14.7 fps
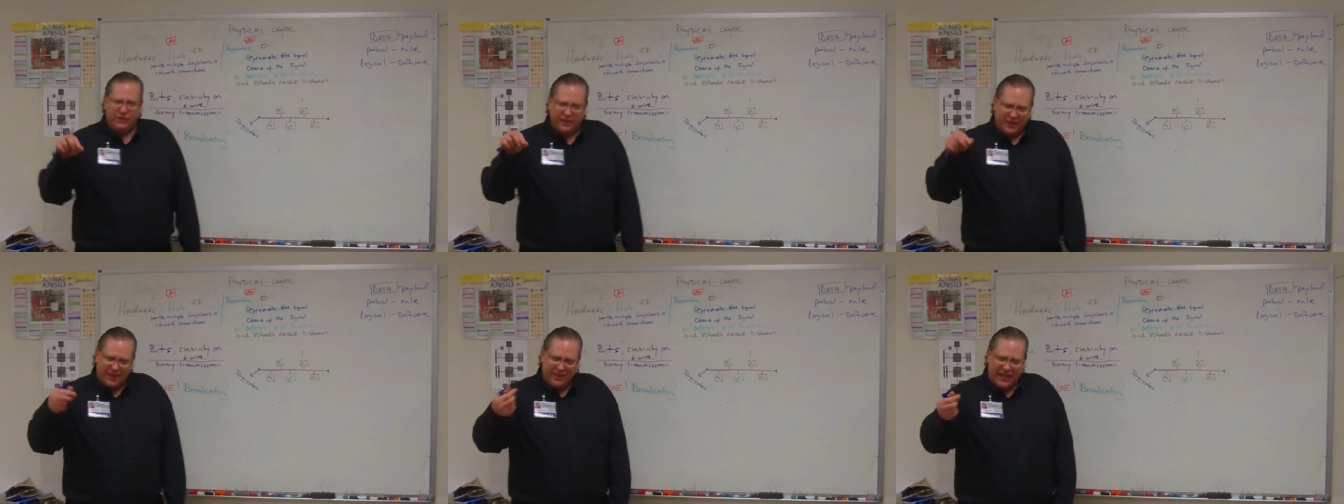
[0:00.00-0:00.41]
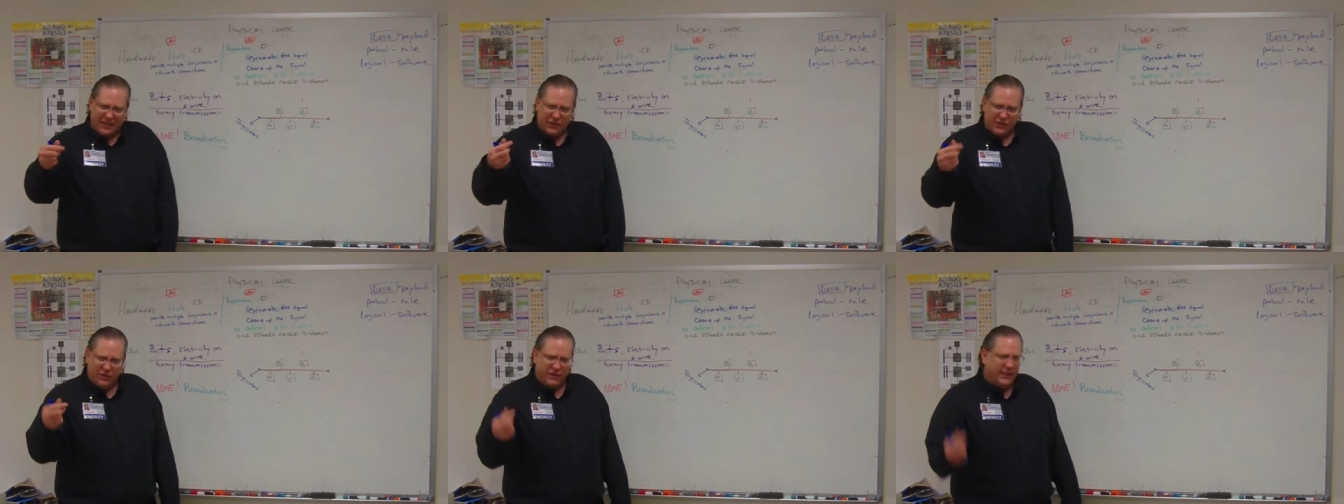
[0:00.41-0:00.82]
The
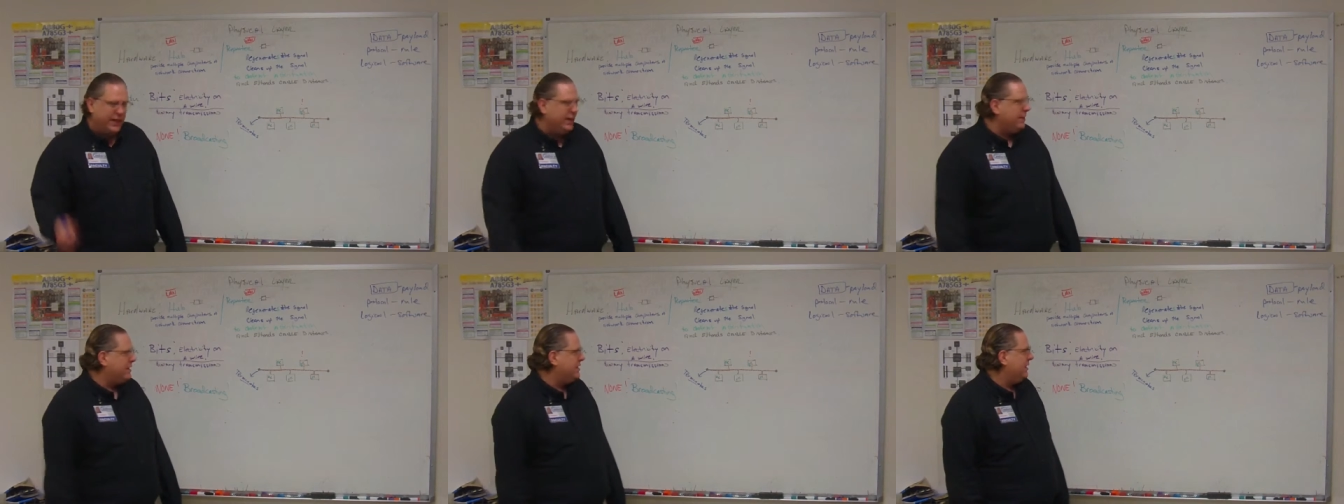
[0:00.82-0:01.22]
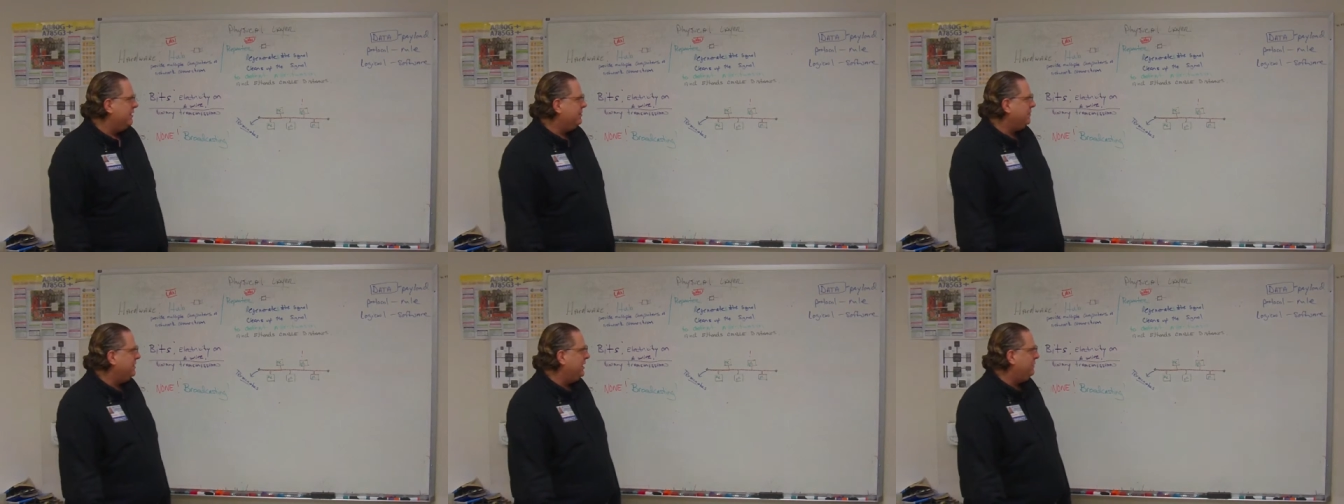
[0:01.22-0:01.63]
connector on the end is a
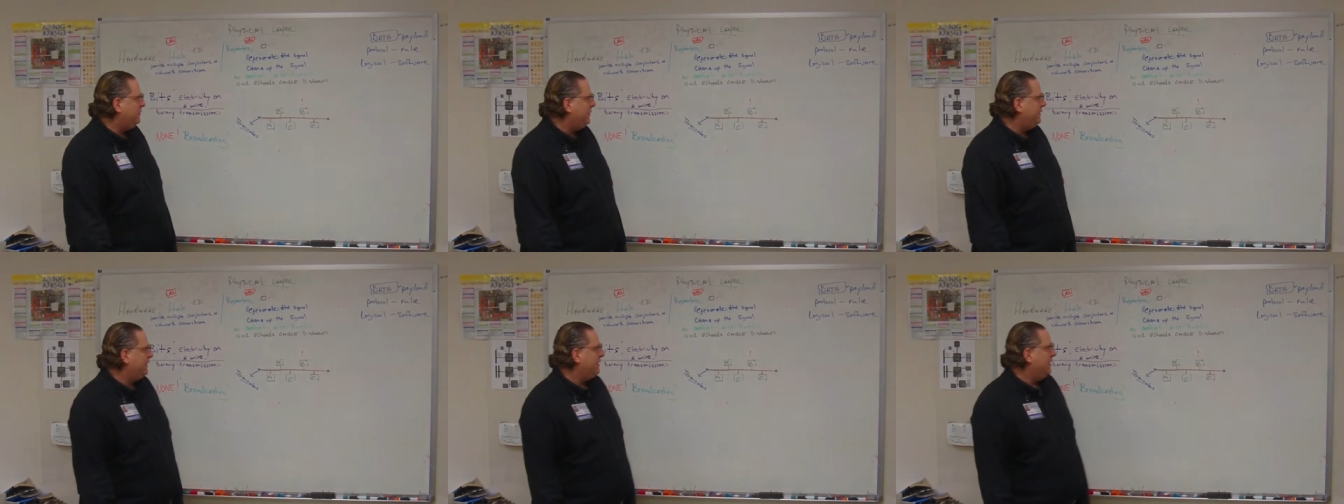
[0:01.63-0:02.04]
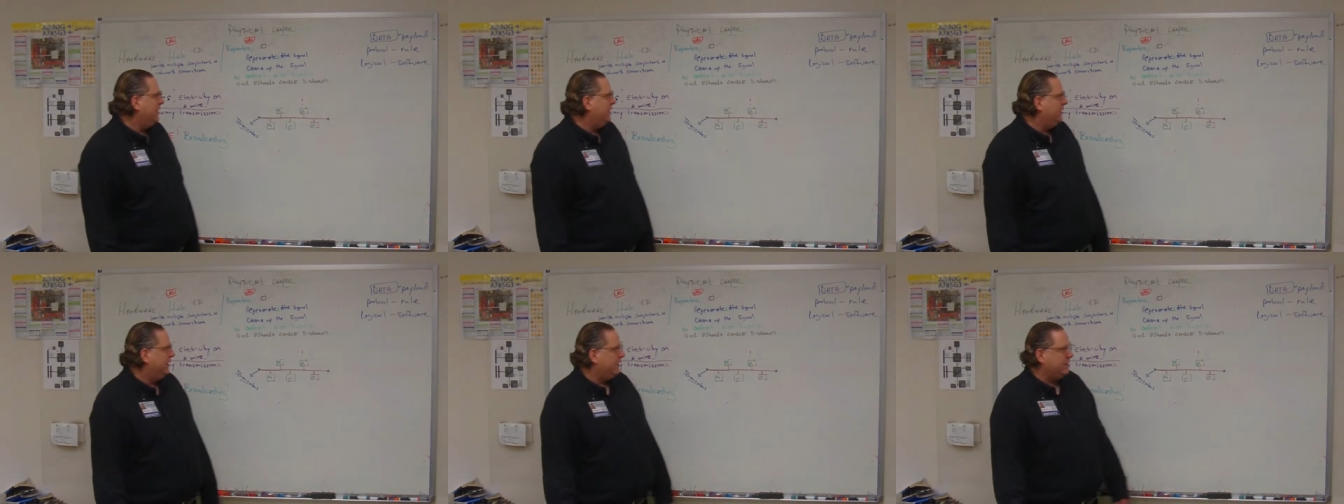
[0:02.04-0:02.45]
little different.
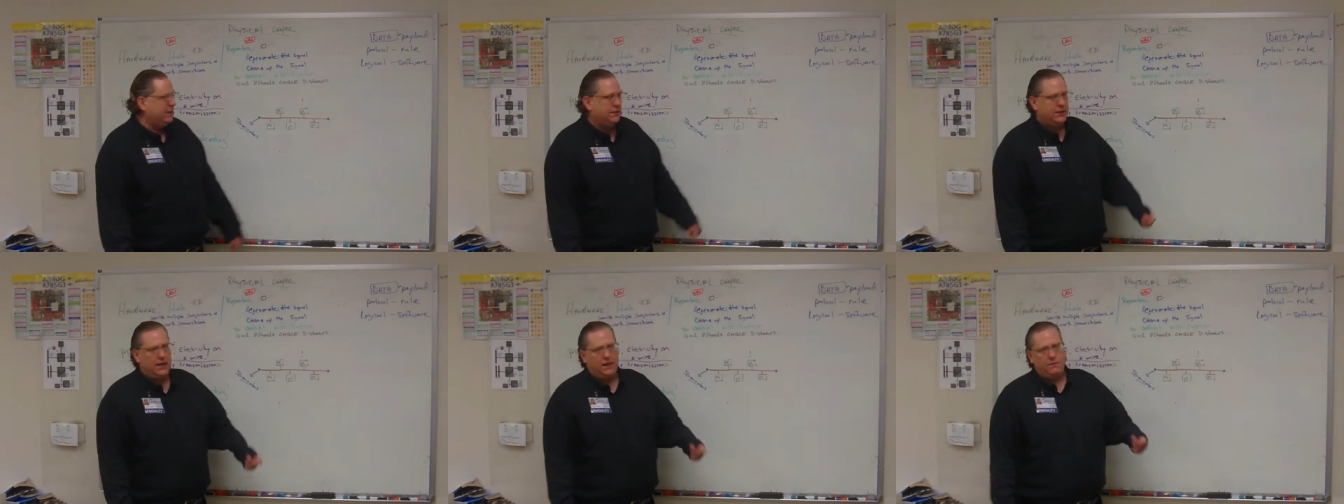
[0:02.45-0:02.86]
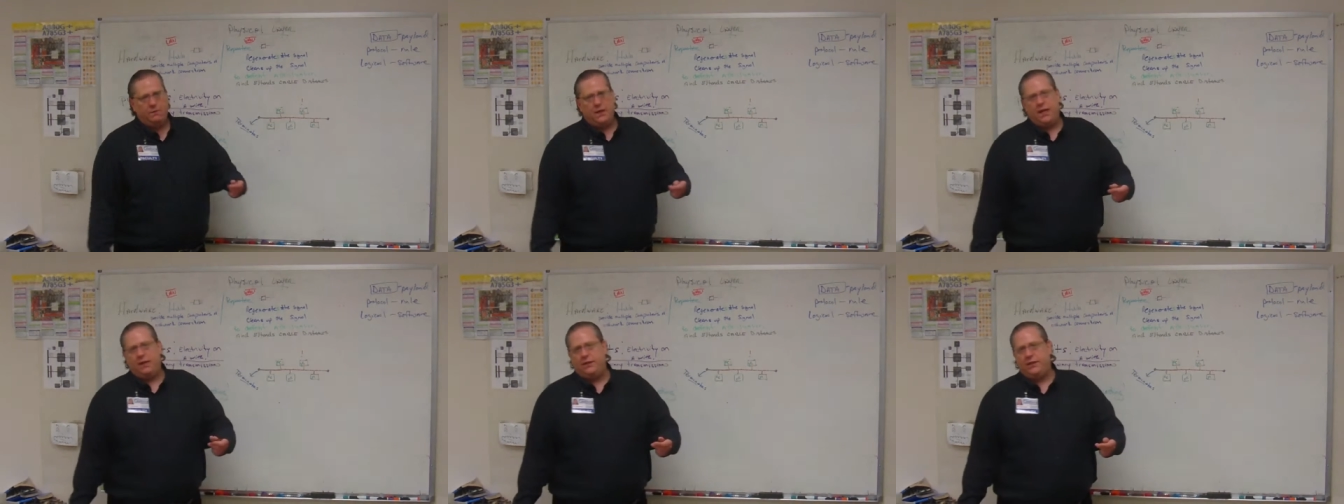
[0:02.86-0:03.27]
It doesn't have
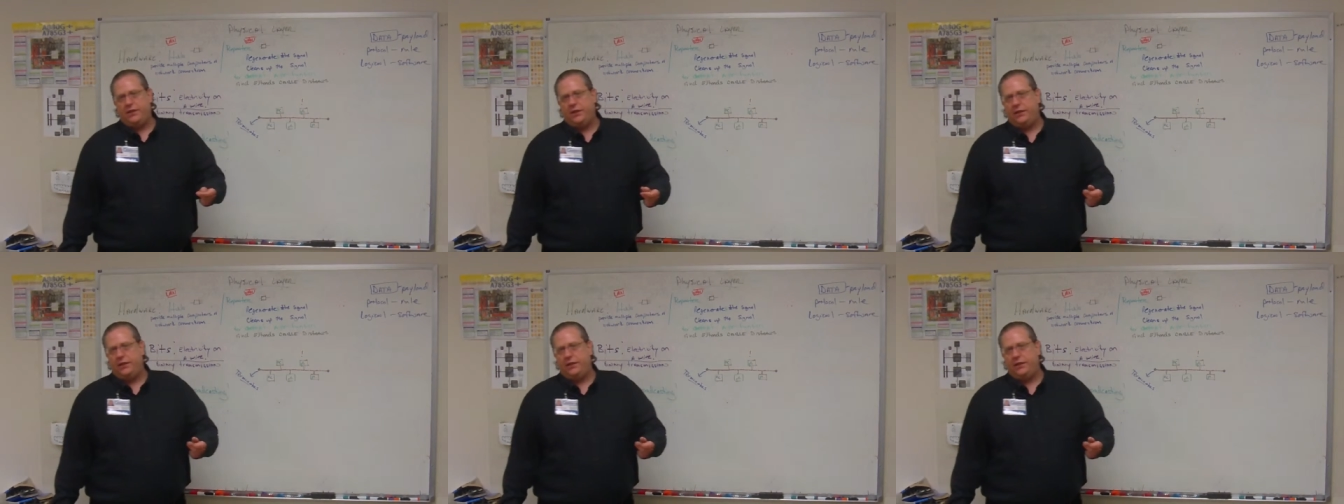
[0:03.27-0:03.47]
that,